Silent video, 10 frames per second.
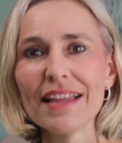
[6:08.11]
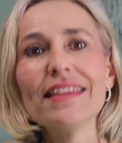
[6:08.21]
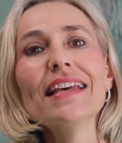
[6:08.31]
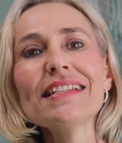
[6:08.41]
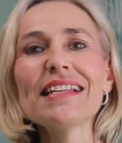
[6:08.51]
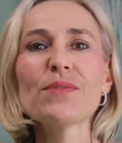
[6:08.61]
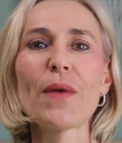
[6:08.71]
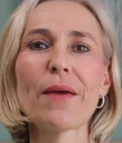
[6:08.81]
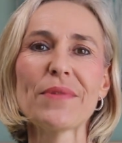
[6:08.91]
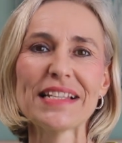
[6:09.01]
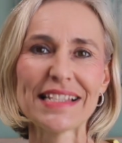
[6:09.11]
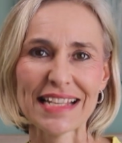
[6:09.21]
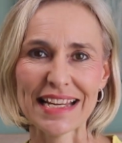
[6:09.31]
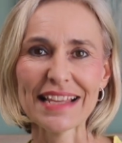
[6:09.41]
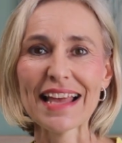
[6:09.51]
This is where we
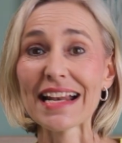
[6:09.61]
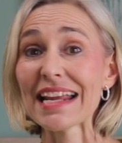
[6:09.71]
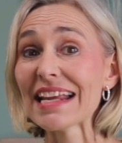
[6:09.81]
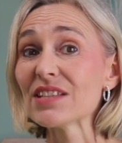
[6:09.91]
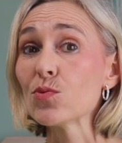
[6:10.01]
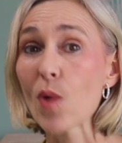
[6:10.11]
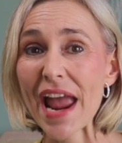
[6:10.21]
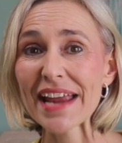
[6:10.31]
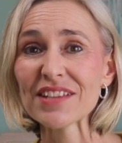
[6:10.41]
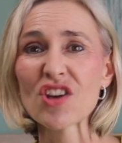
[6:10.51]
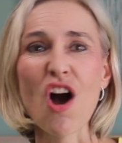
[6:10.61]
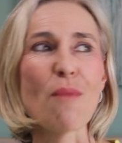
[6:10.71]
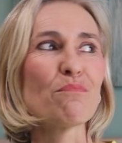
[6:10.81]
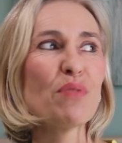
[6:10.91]
see that His ways are